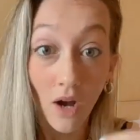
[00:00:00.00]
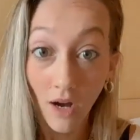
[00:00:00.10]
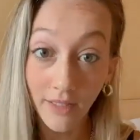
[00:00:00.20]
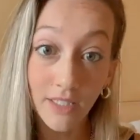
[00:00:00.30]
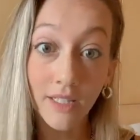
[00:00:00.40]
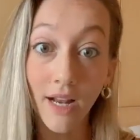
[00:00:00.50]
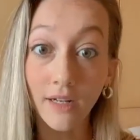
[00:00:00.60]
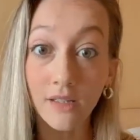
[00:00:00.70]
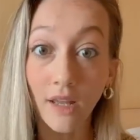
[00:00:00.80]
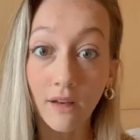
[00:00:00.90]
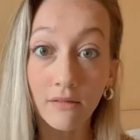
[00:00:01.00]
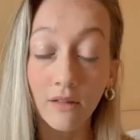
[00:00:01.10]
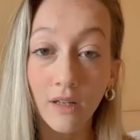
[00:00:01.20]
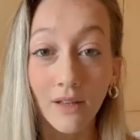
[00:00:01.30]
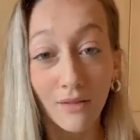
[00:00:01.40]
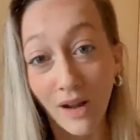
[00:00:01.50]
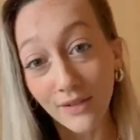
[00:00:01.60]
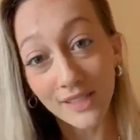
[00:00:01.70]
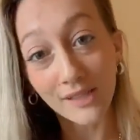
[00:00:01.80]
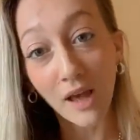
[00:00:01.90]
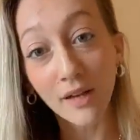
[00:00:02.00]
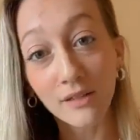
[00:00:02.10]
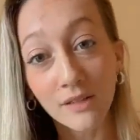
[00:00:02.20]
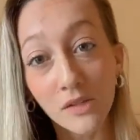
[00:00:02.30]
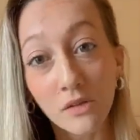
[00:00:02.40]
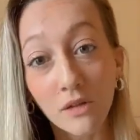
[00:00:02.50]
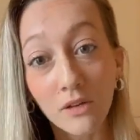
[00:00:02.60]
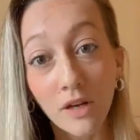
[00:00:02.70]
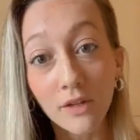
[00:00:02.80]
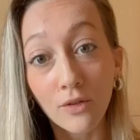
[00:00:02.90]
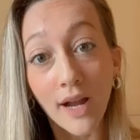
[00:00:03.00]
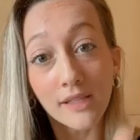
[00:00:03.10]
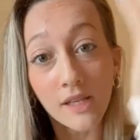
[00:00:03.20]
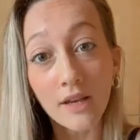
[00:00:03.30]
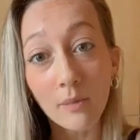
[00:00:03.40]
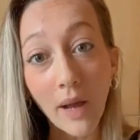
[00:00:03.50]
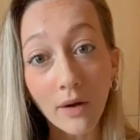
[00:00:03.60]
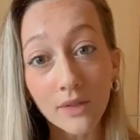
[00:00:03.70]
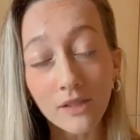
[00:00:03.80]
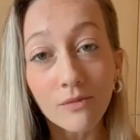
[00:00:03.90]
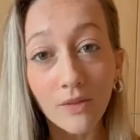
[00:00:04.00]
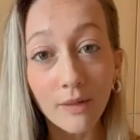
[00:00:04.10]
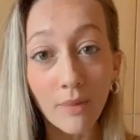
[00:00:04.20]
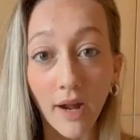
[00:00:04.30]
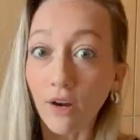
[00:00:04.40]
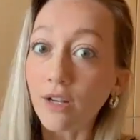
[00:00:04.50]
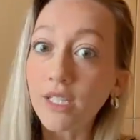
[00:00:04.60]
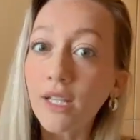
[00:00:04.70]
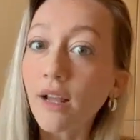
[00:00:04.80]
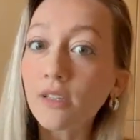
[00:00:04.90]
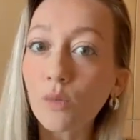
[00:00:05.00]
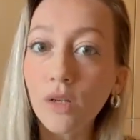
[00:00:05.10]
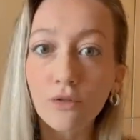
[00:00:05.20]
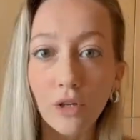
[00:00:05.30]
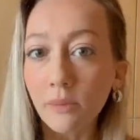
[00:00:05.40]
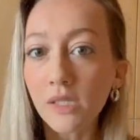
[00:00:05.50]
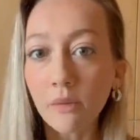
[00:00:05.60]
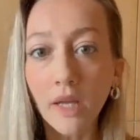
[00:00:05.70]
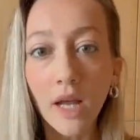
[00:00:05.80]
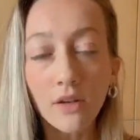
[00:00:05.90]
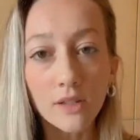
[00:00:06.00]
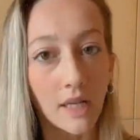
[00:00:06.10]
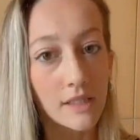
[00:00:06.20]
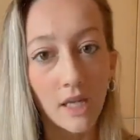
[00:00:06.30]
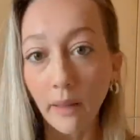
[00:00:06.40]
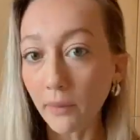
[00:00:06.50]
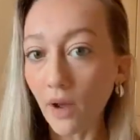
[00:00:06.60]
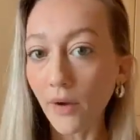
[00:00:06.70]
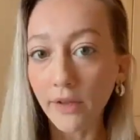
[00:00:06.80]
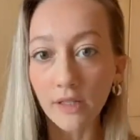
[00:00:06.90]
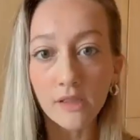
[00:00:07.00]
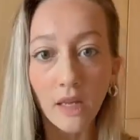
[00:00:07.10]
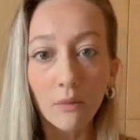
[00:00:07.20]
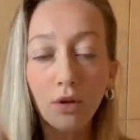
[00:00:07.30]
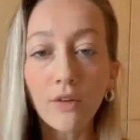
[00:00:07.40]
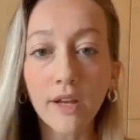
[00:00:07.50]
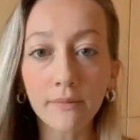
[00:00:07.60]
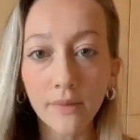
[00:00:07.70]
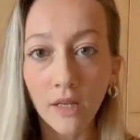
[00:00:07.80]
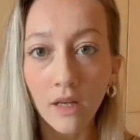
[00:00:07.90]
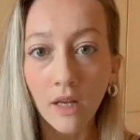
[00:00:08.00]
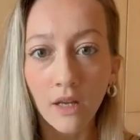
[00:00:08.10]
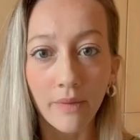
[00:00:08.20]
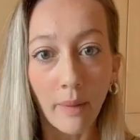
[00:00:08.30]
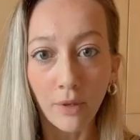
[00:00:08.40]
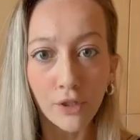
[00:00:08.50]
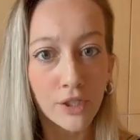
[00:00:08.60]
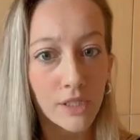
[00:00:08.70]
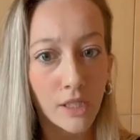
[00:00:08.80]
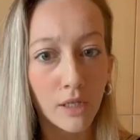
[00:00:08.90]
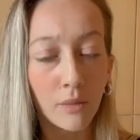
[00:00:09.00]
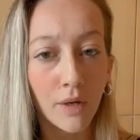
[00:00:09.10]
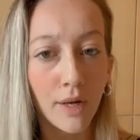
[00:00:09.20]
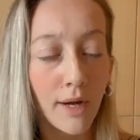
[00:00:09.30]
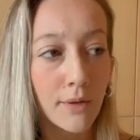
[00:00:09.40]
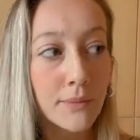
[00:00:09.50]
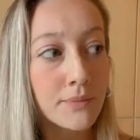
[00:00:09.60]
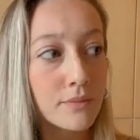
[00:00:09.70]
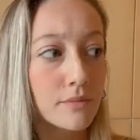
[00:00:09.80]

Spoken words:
On to the next thing. Graphic design doesn't look good. Great, send it back with some feedback. On to the next one. Show me something else. Let's keep going. Let's keep moving. That purchase didn't work out.